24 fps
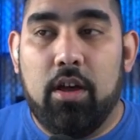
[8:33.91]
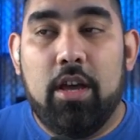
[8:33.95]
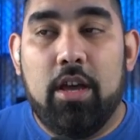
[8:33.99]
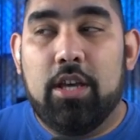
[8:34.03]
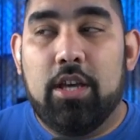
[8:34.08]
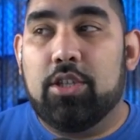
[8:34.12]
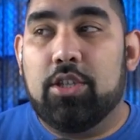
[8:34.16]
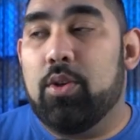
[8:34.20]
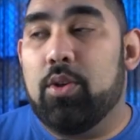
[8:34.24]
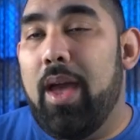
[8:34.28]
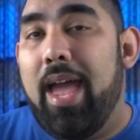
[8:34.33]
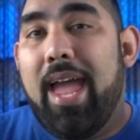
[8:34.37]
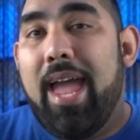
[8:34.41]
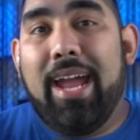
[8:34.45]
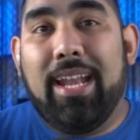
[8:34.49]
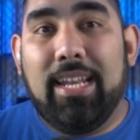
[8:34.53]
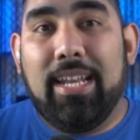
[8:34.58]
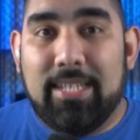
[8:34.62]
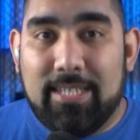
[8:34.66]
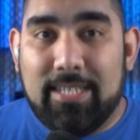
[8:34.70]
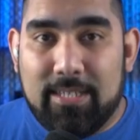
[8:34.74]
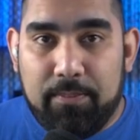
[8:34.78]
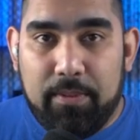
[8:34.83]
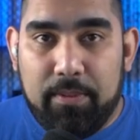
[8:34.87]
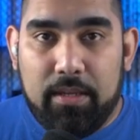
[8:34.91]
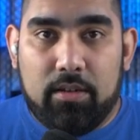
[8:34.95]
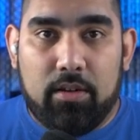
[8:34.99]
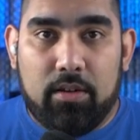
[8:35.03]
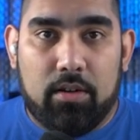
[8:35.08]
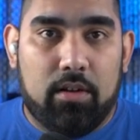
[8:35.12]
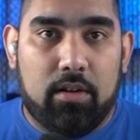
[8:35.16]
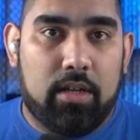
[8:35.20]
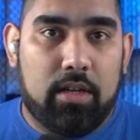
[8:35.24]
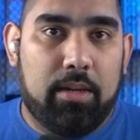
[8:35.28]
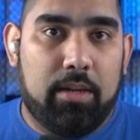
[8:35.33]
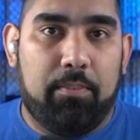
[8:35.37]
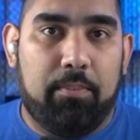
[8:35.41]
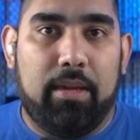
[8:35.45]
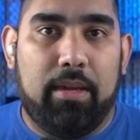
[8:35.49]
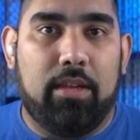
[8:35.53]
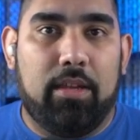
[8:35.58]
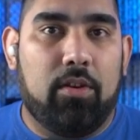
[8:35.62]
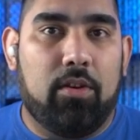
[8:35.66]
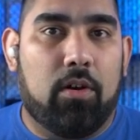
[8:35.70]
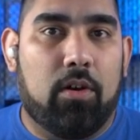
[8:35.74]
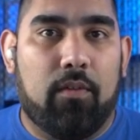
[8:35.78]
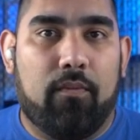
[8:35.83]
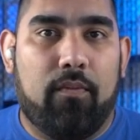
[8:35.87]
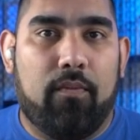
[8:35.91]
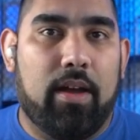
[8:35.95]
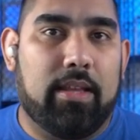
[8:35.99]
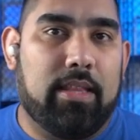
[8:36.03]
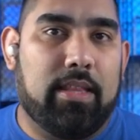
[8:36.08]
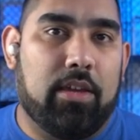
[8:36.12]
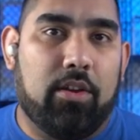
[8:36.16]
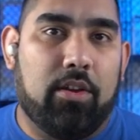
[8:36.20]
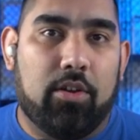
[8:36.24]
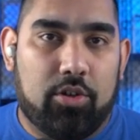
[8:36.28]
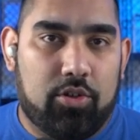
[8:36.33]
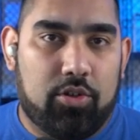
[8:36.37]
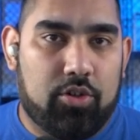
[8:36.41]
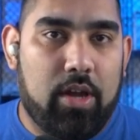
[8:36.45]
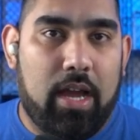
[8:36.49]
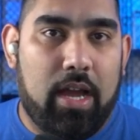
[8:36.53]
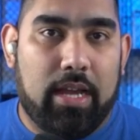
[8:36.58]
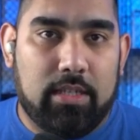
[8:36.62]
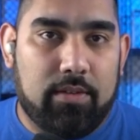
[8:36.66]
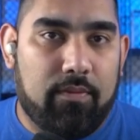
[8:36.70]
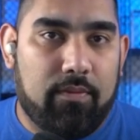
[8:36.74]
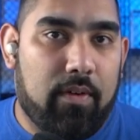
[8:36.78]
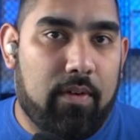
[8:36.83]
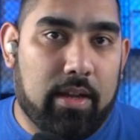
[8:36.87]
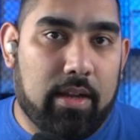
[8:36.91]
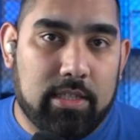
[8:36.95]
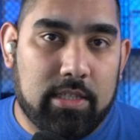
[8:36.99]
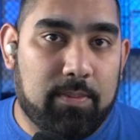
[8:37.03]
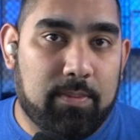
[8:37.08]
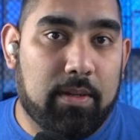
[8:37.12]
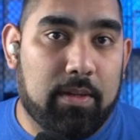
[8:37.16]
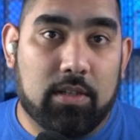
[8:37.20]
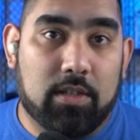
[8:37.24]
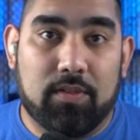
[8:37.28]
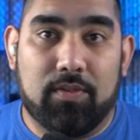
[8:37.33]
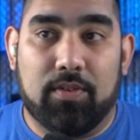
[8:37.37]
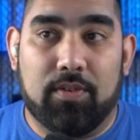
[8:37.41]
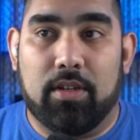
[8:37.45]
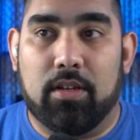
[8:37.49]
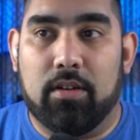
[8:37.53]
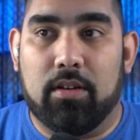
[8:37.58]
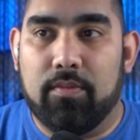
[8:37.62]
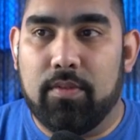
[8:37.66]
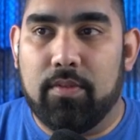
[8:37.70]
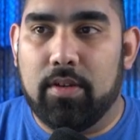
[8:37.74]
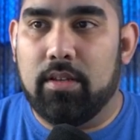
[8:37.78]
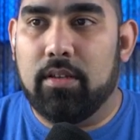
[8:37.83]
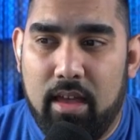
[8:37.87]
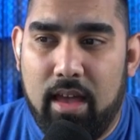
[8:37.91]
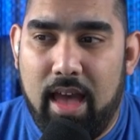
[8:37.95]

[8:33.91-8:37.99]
so any speaker can be notified that you're trying to find speakers for your event.